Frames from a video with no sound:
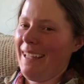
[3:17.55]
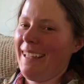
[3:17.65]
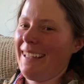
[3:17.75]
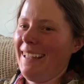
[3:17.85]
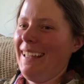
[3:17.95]
Like
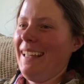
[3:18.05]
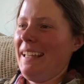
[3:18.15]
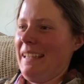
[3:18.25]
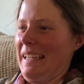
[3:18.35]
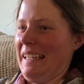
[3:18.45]

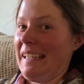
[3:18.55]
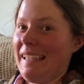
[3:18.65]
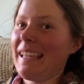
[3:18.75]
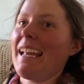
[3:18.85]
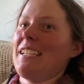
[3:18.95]
this
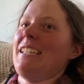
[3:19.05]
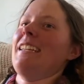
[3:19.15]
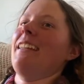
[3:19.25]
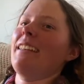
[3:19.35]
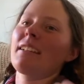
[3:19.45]
is
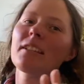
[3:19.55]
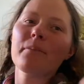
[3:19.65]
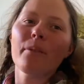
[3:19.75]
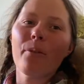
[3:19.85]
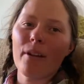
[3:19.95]
sketchy. Like this is
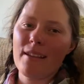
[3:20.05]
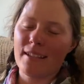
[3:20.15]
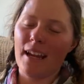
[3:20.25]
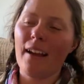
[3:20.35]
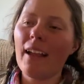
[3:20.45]
before this year.